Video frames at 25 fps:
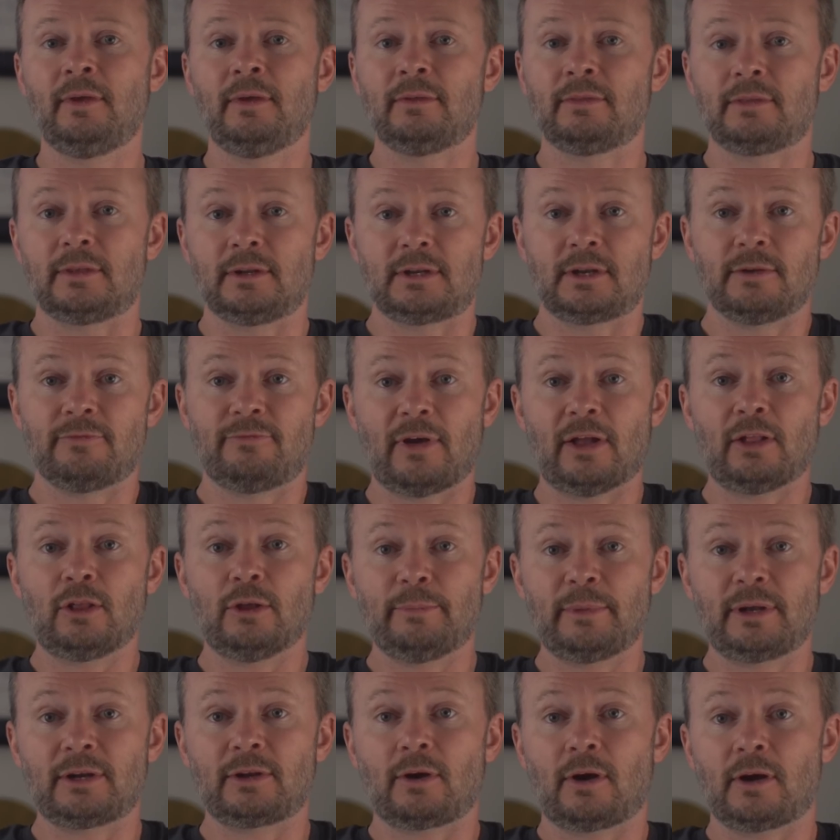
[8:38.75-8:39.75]
The
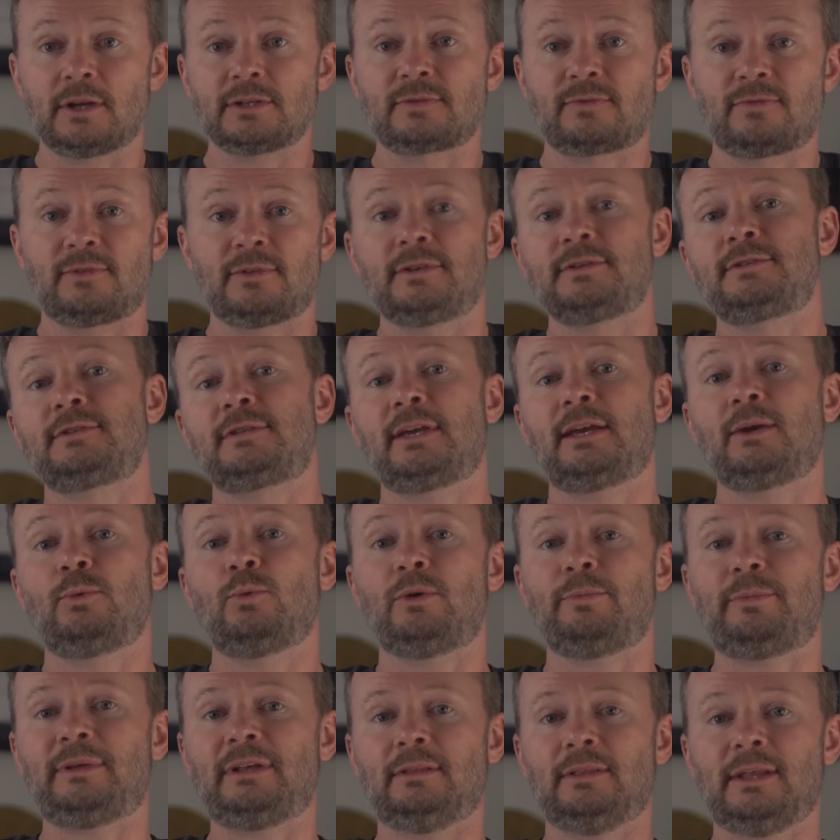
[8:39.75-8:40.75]
development cost for this thing
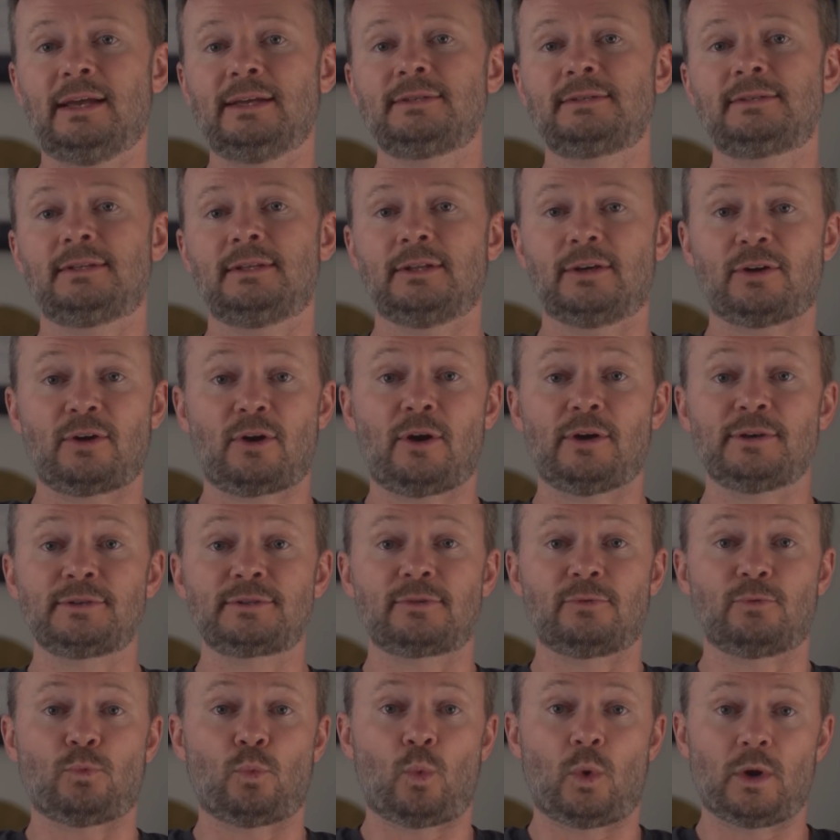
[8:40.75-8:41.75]
would be less than the cost
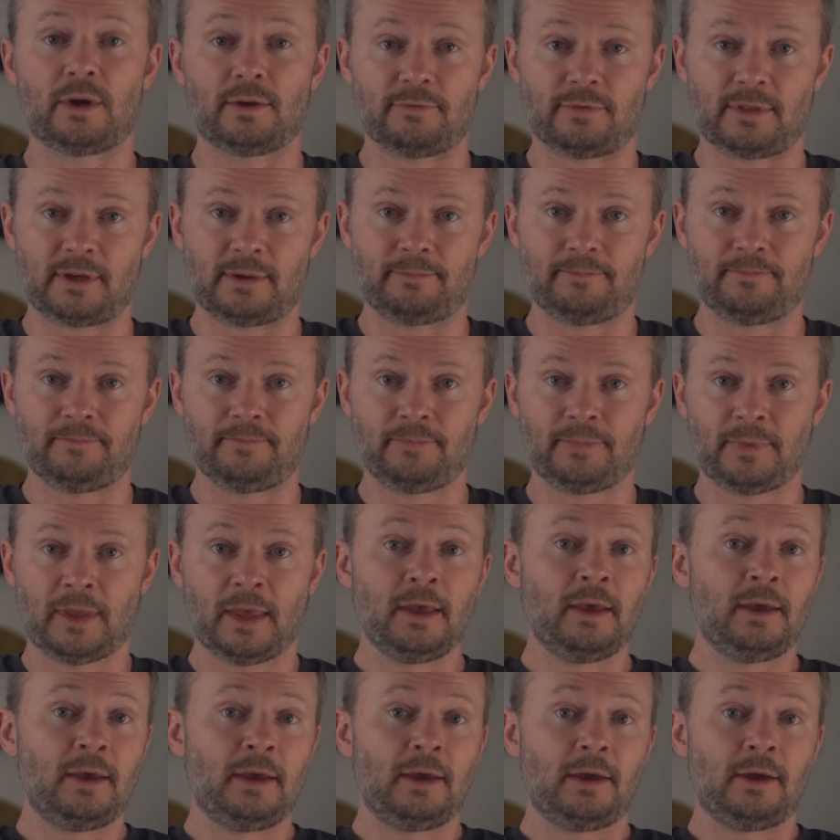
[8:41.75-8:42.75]
of one of them.
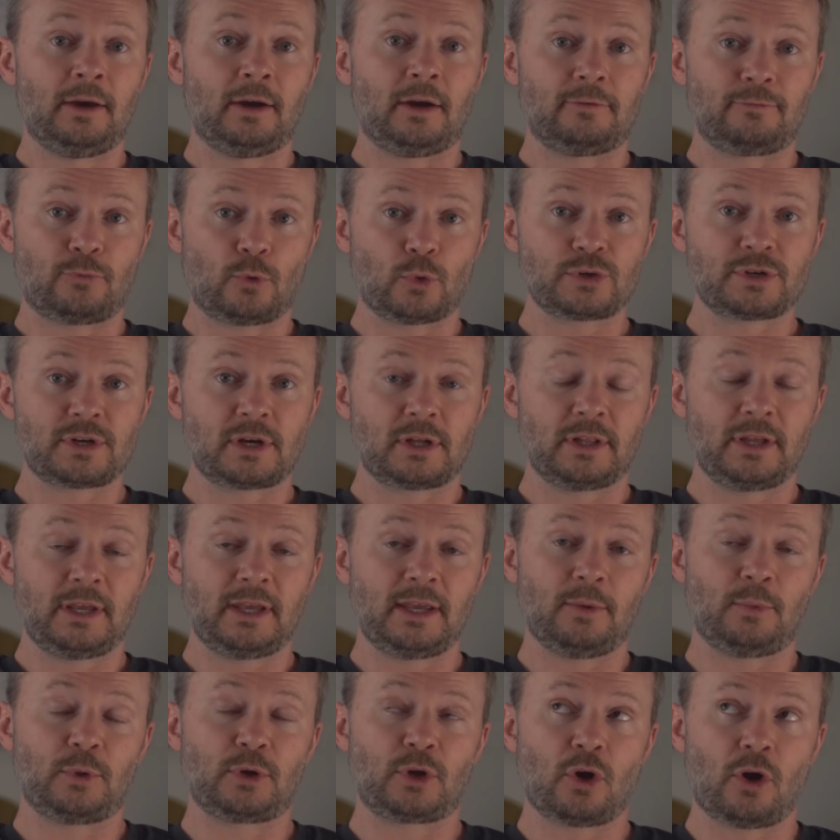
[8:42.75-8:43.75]
Unfortunately,
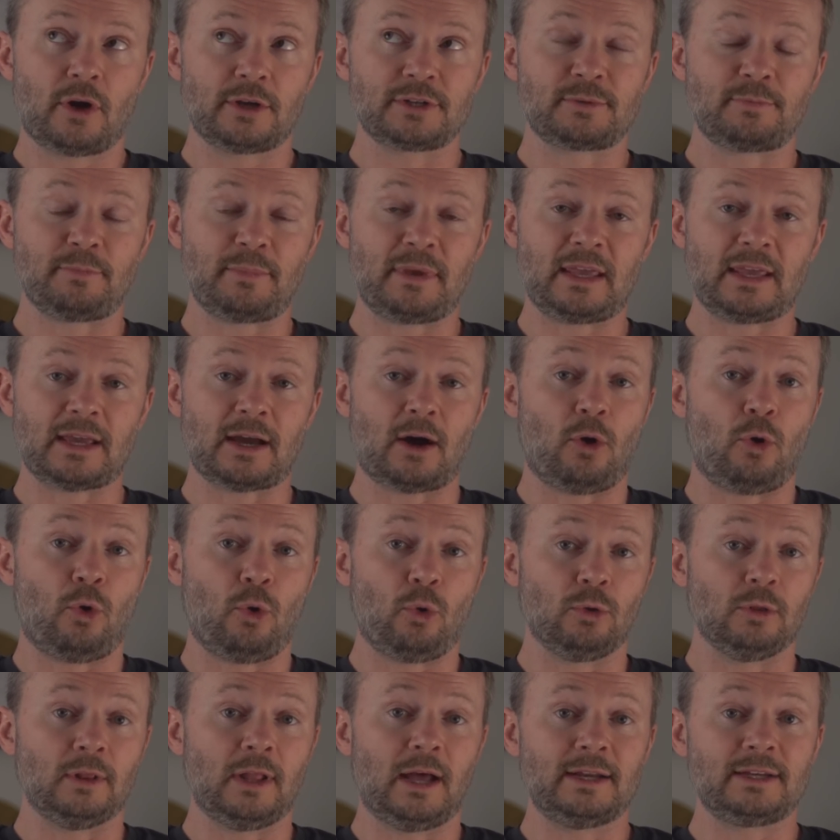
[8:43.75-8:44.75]
it would cost me a
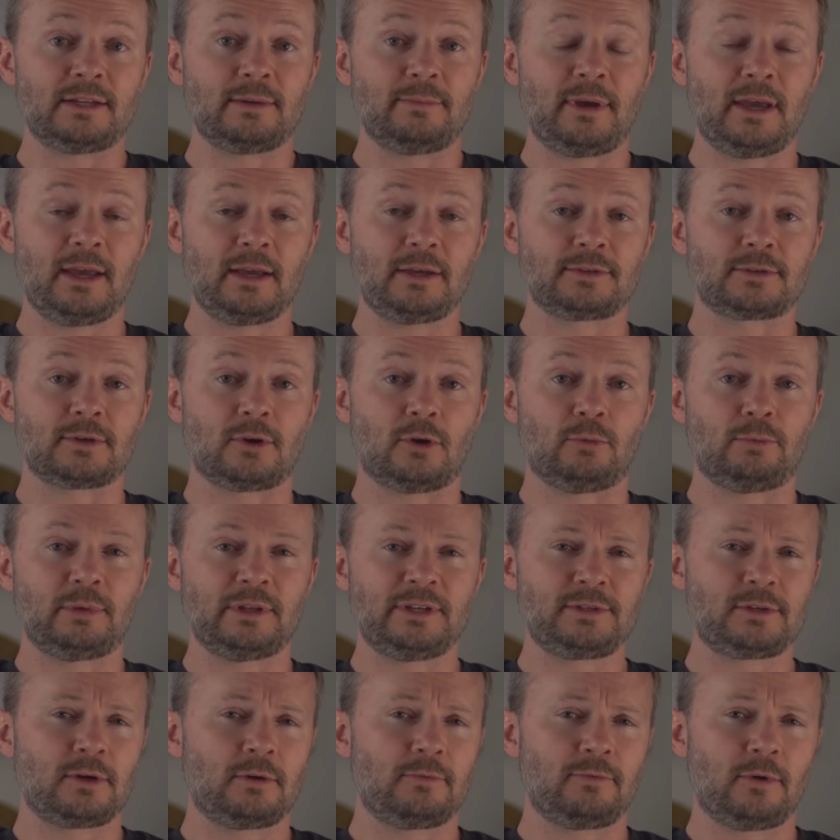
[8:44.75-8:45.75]
whole lot to make, so
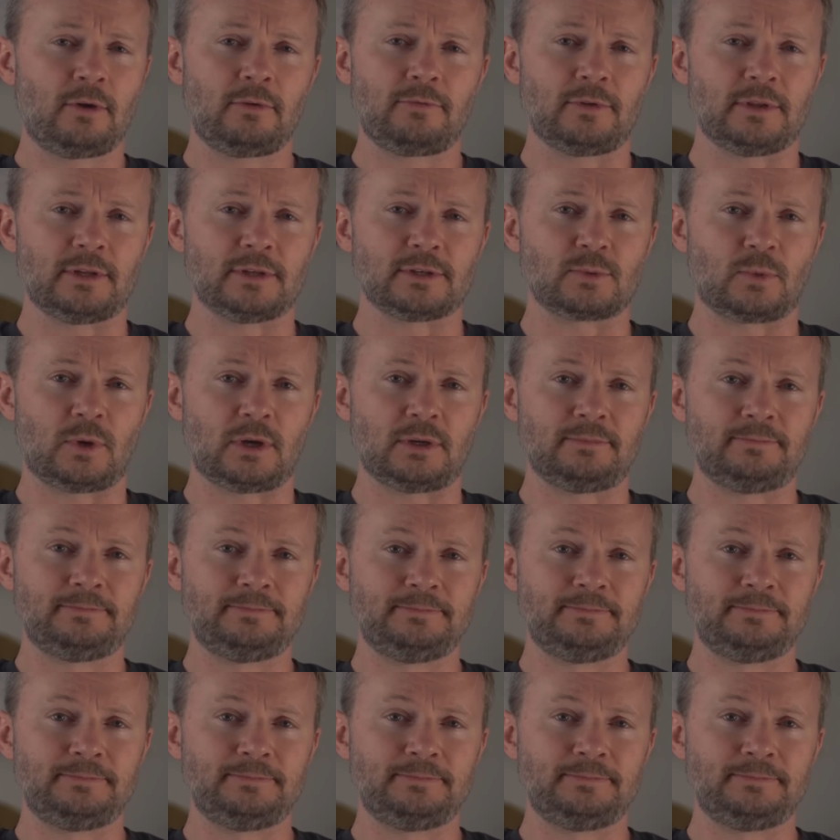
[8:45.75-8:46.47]
please don't vote for this one.